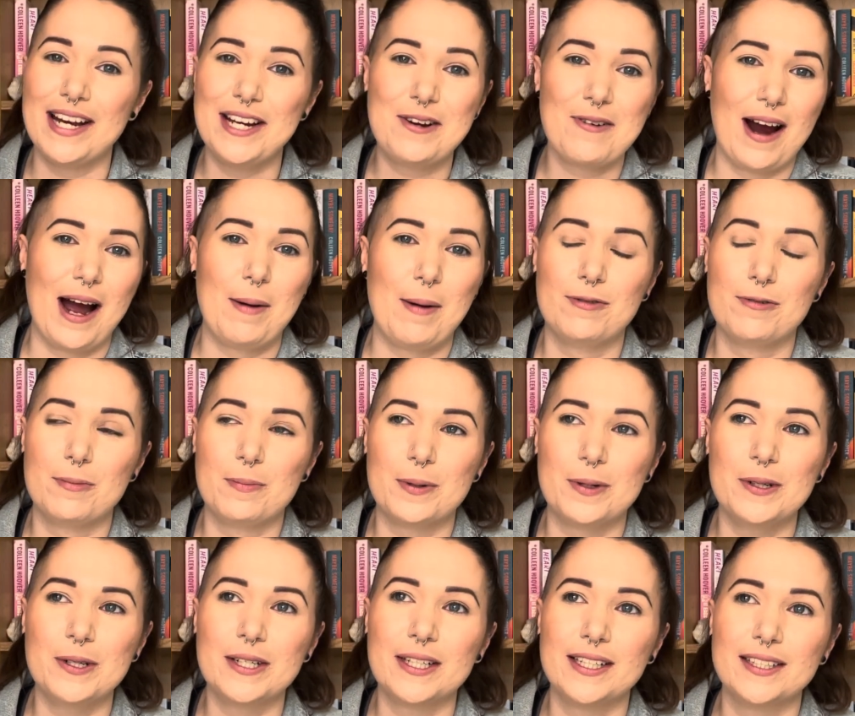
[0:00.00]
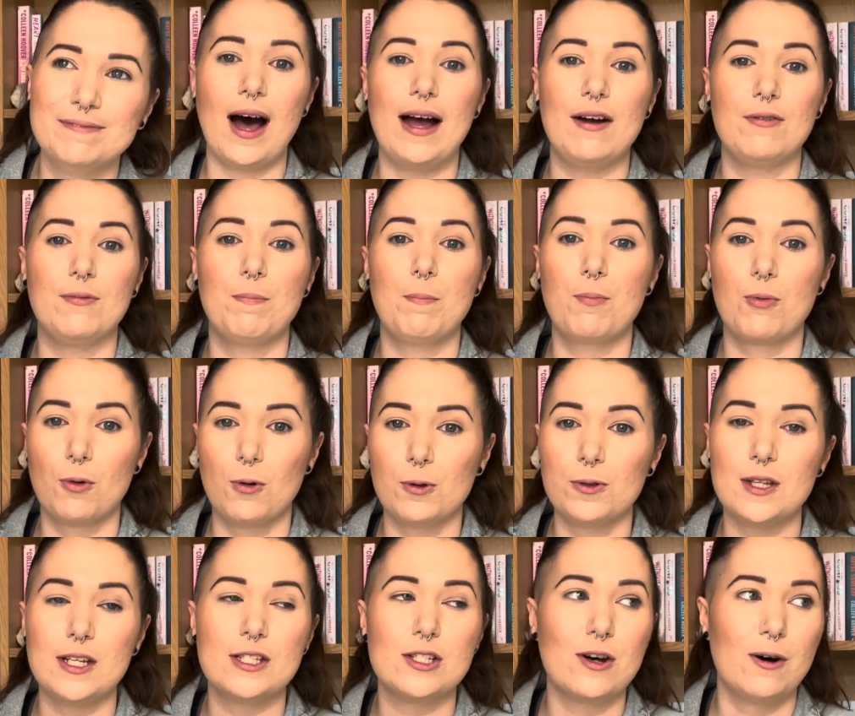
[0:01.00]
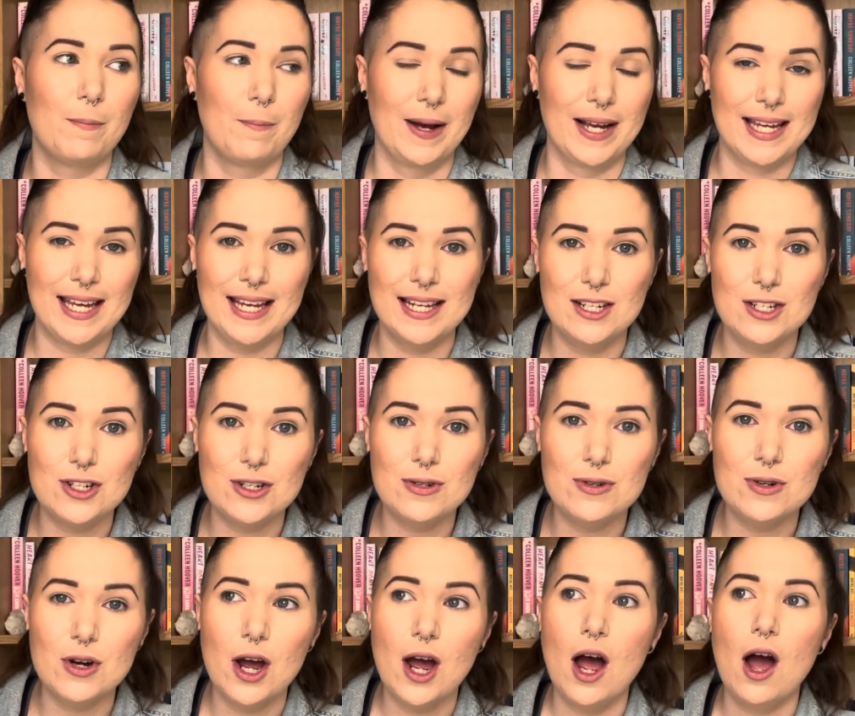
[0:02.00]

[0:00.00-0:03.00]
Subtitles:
grab of a book. I bought this on my Kindle.